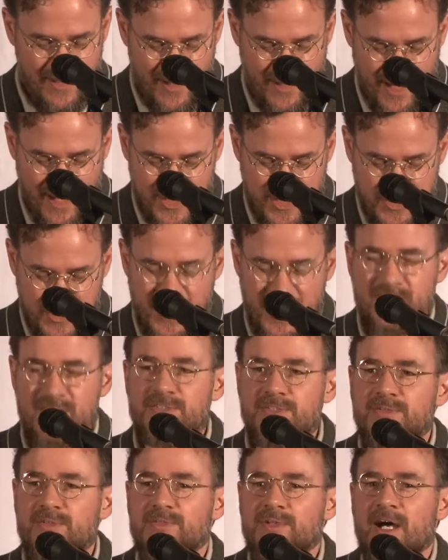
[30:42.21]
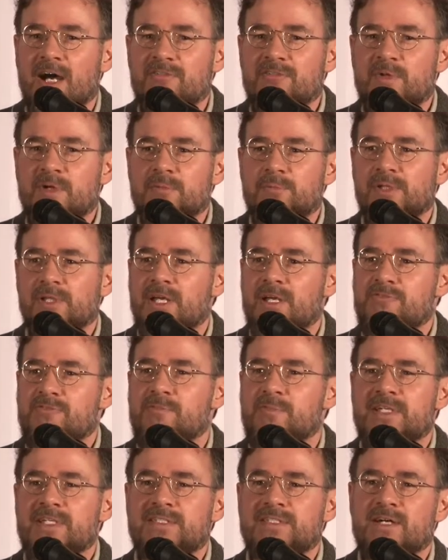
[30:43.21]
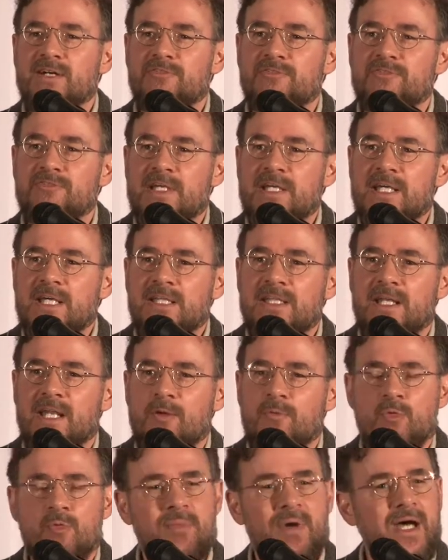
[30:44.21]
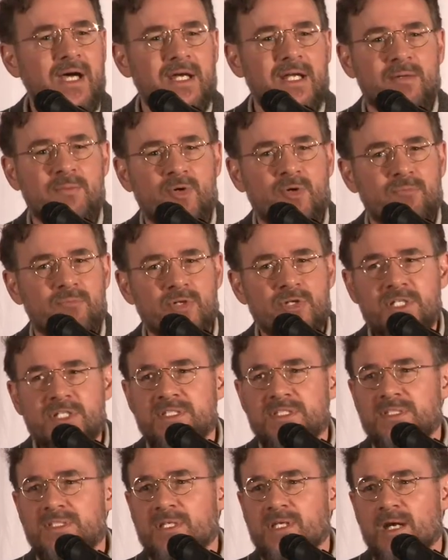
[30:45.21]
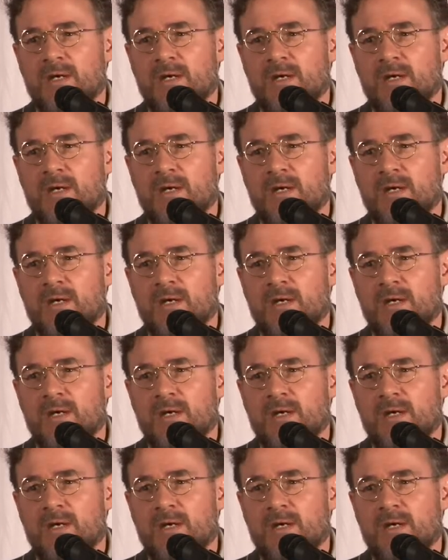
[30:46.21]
I try to, uh, I've made a plan for myself that I won't buy any more books,